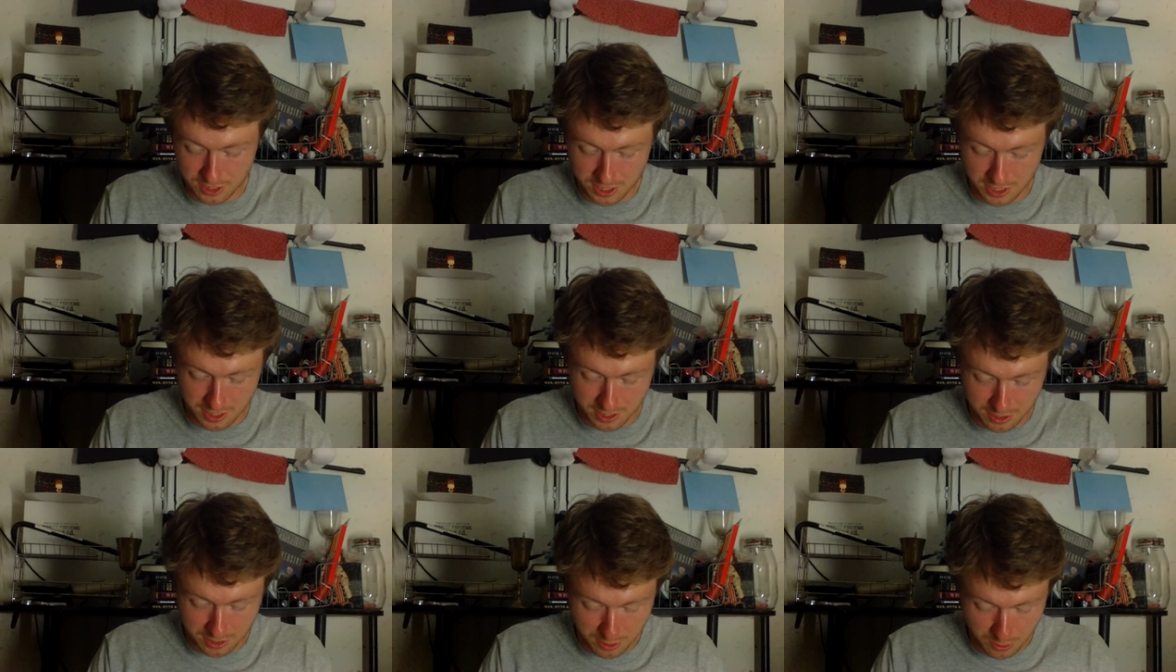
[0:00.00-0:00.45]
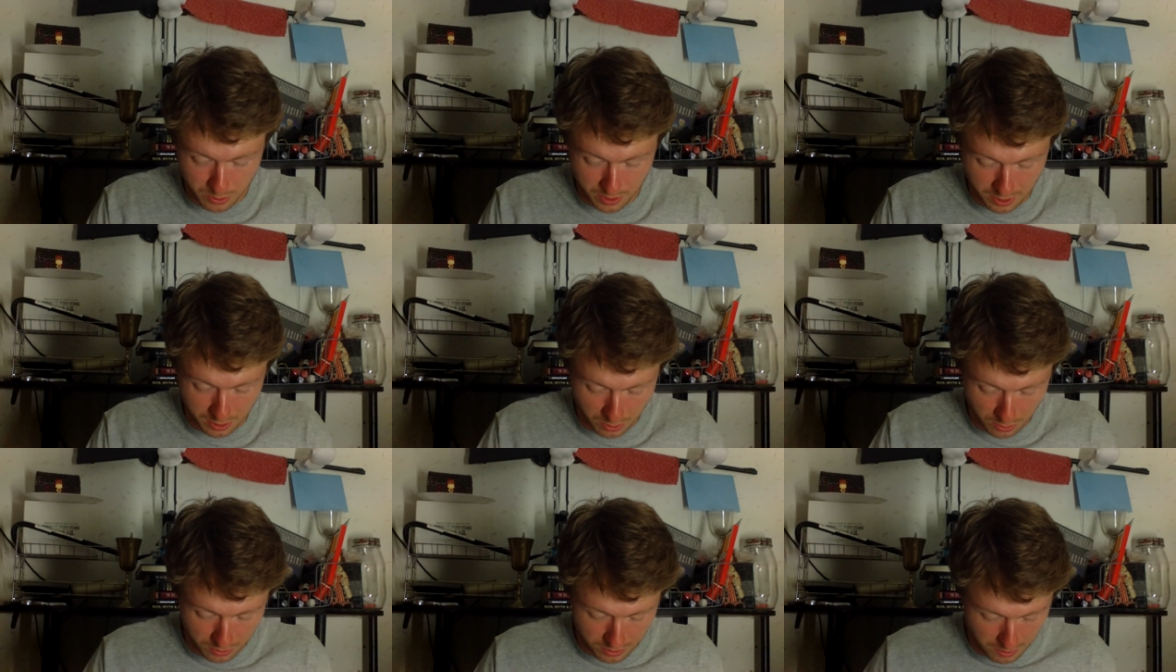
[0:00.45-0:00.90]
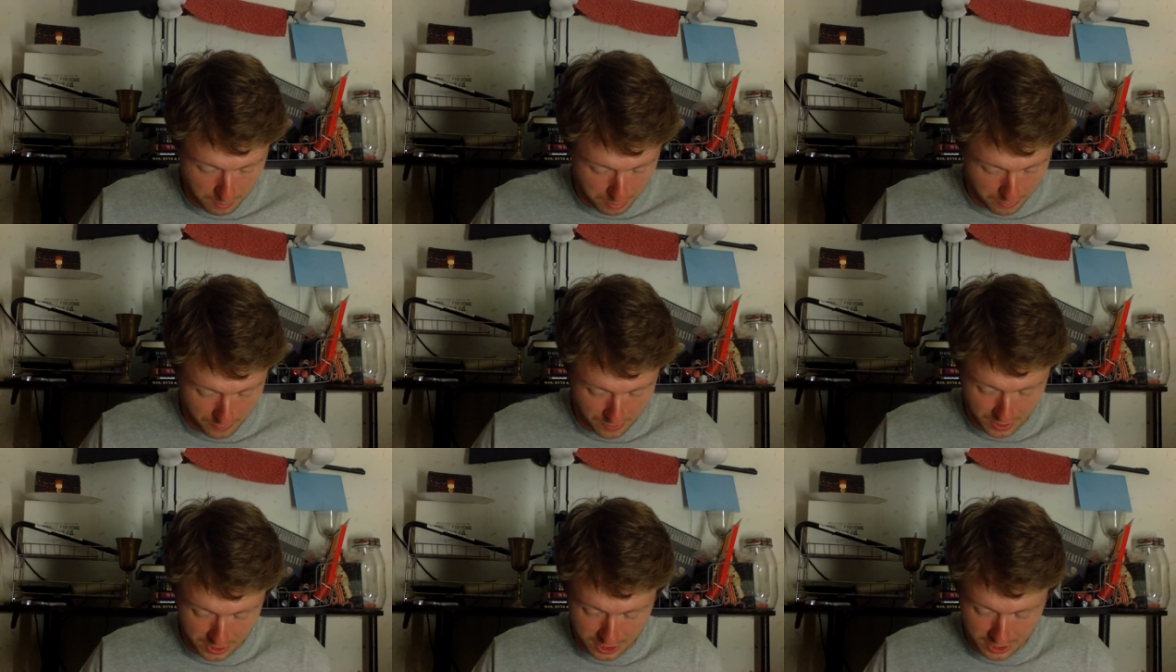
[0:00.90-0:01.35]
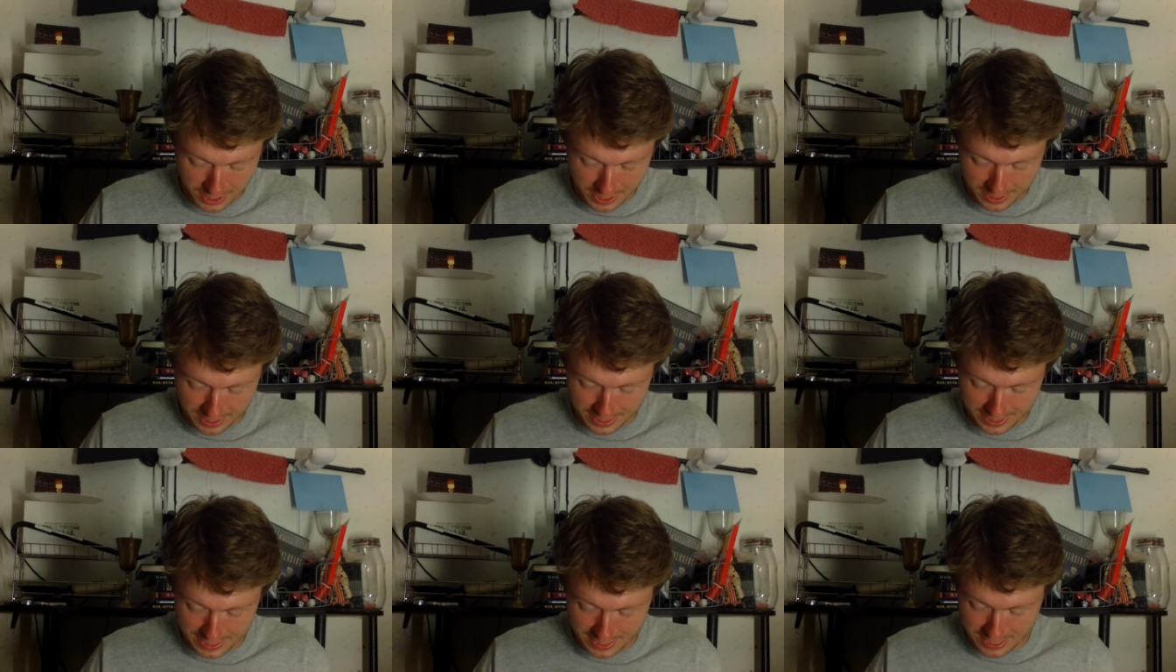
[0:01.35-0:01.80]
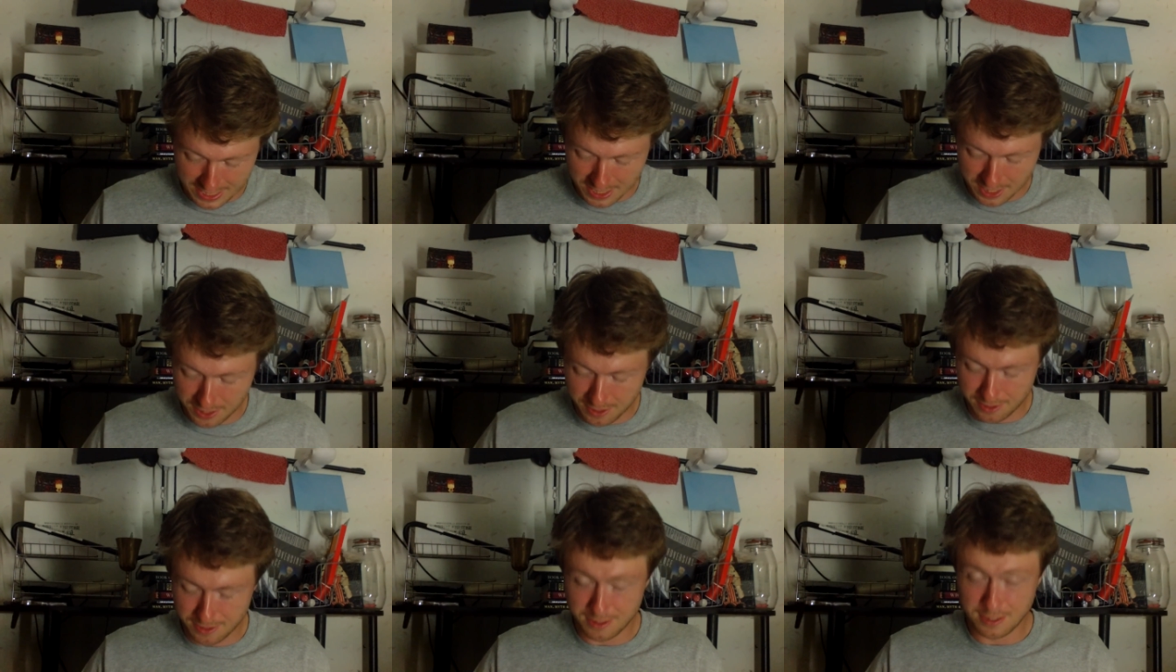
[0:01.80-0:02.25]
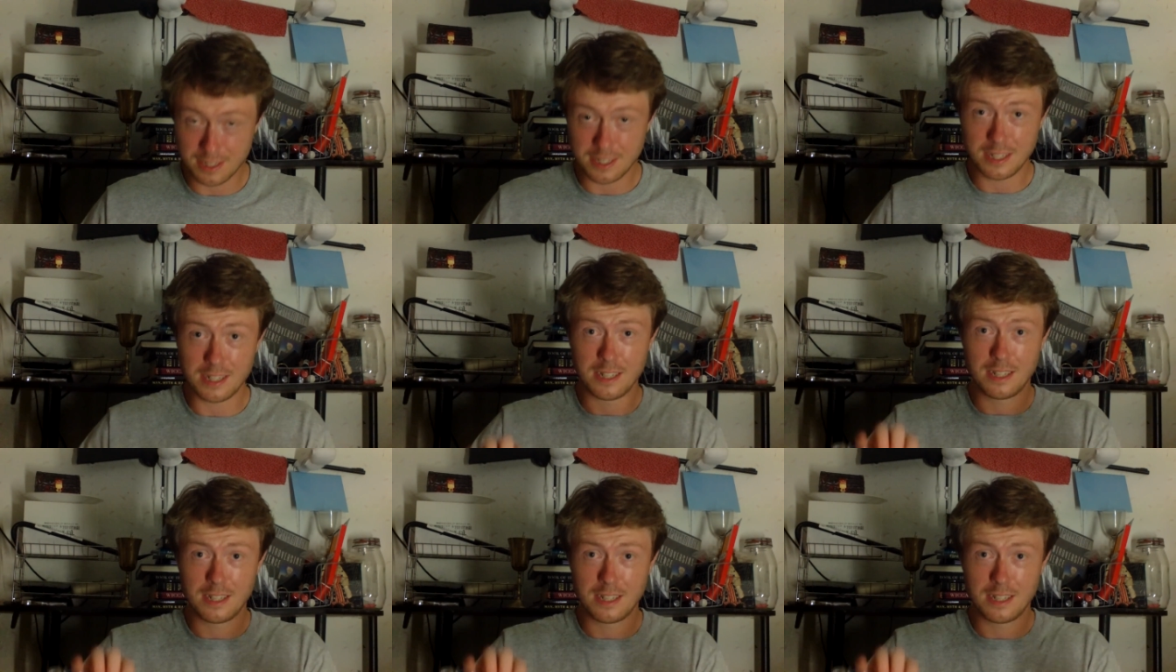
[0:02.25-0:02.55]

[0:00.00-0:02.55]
just a quick holdup of each thing that's in here.